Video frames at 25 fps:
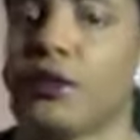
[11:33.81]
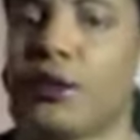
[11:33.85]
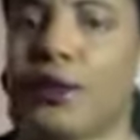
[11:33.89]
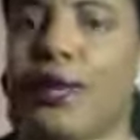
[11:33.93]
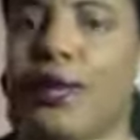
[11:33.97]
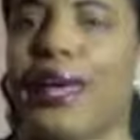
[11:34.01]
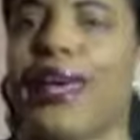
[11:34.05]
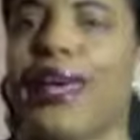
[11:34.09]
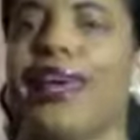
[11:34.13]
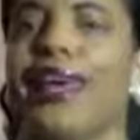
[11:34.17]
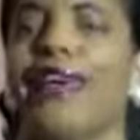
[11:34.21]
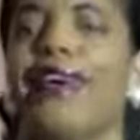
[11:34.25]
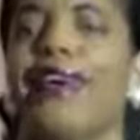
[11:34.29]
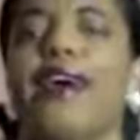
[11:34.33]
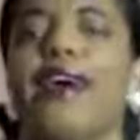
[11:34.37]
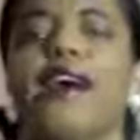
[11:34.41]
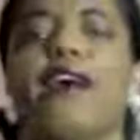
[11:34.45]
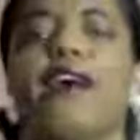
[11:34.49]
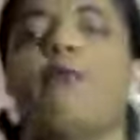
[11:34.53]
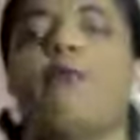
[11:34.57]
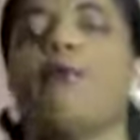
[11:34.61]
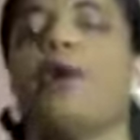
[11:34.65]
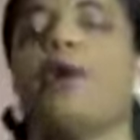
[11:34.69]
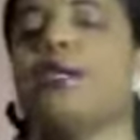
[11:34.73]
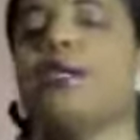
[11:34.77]
Okay,
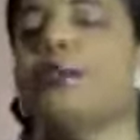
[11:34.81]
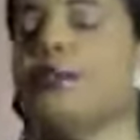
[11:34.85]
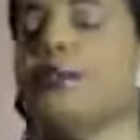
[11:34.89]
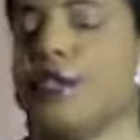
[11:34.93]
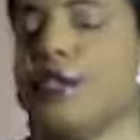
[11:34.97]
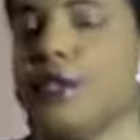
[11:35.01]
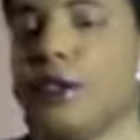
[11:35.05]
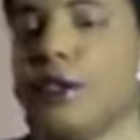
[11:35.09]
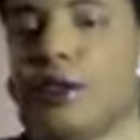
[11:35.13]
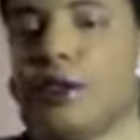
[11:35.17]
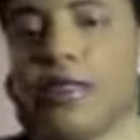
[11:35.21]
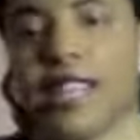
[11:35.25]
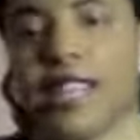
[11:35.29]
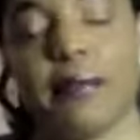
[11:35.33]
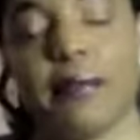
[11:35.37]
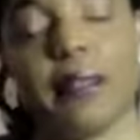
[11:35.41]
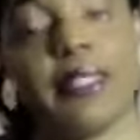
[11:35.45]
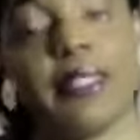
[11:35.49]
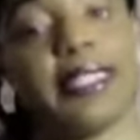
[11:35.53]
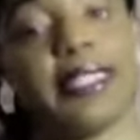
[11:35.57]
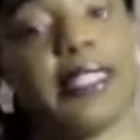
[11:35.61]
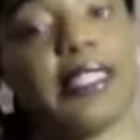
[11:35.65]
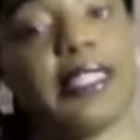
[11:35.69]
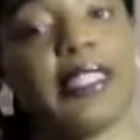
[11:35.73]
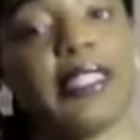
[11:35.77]
but you know, keep
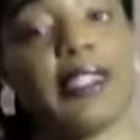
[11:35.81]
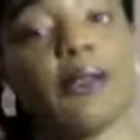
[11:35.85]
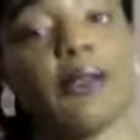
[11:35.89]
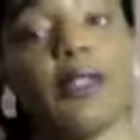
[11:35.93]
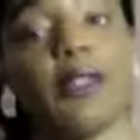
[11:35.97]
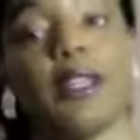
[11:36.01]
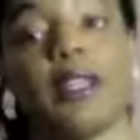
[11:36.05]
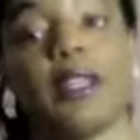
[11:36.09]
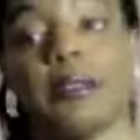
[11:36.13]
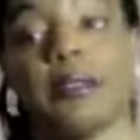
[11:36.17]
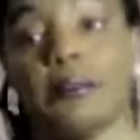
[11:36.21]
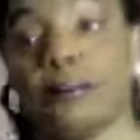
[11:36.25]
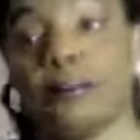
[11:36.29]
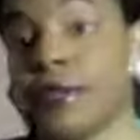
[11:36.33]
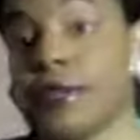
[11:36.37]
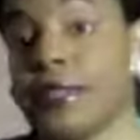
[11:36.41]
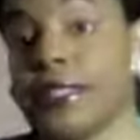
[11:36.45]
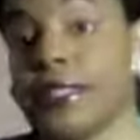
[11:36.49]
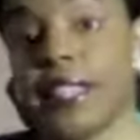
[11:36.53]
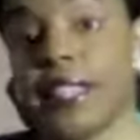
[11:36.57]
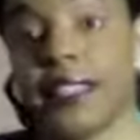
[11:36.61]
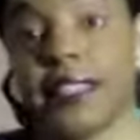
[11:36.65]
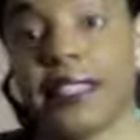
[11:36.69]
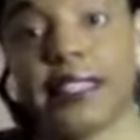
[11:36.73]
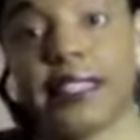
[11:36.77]
consistent with the
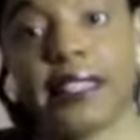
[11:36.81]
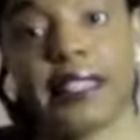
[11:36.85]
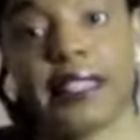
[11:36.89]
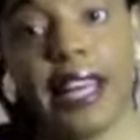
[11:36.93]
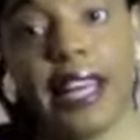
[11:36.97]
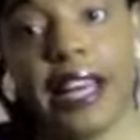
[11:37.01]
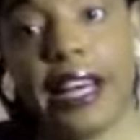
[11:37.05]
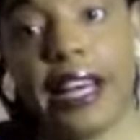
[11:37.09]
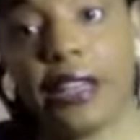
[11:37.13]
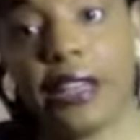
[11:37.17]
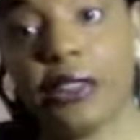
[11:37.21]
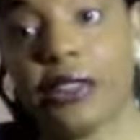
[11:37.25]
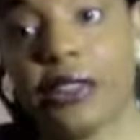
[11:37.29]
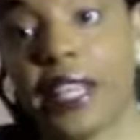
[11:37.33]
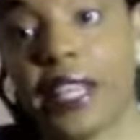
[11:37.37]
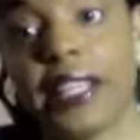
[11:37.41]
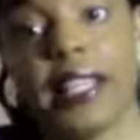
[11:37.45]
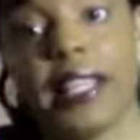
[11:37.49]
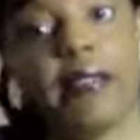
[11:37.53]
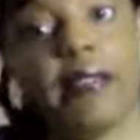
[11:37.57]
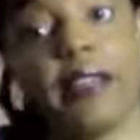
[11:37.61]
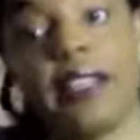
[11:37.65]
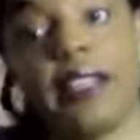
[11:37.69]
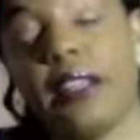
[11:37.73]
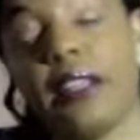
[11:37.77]
protective styles, and
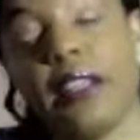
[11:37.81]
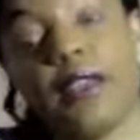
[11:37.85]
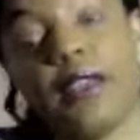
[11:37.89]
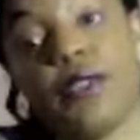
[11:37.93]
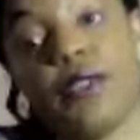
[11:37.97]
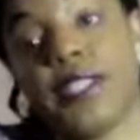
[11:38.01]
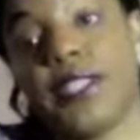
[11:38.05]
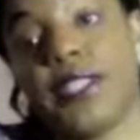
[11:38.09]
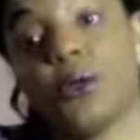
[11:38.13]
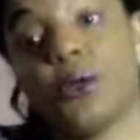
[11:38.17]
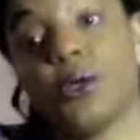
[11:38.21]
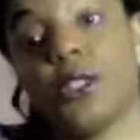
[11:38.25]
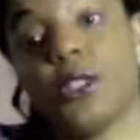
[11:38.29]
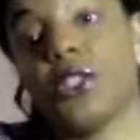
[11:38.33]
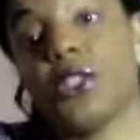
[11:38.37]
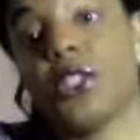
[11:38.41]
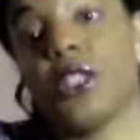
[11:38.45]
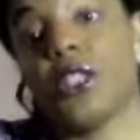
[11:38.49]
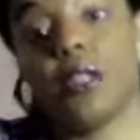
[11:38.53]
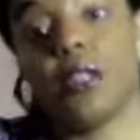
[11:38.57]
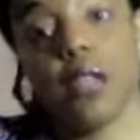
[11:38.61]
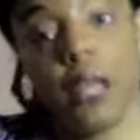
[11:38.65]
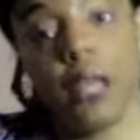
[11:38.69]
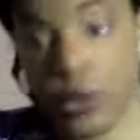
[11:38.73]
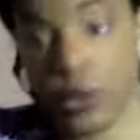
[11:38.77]
even if it's
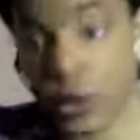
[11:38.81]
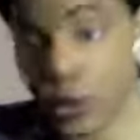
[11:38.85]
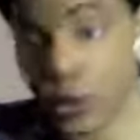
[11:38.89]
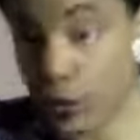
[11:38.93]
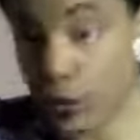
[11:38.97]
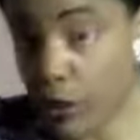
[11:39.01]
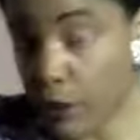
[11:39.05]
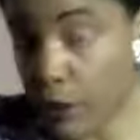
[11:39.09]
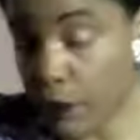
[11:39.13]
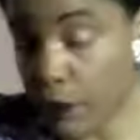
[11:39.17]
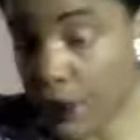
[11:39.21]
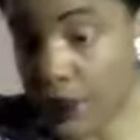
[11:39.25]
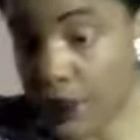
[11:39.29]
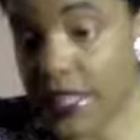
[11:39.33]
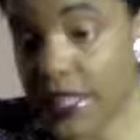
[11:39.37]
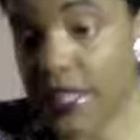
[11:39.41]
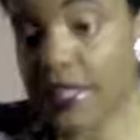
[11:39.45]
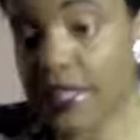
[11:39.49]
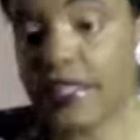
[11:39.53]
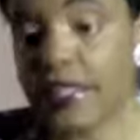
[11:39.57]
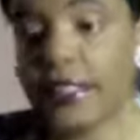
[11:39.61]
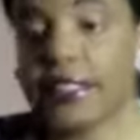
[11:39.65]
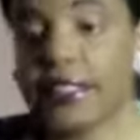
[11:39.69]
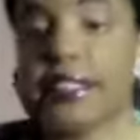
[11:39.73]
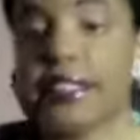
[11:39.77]
winter, do the
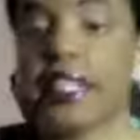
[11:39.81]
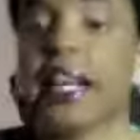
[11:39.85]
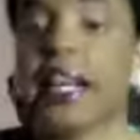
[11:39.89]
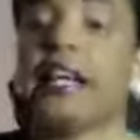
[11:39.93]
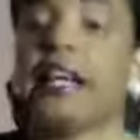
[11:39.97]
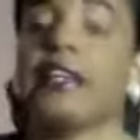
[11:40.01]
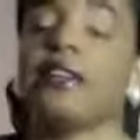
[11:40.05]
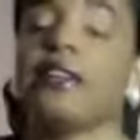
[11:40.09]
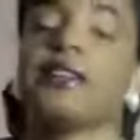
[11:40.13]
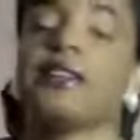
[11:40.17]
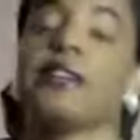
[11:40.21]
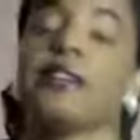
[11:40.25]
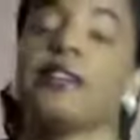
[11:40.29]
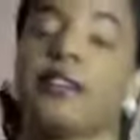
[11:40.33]
protective styles.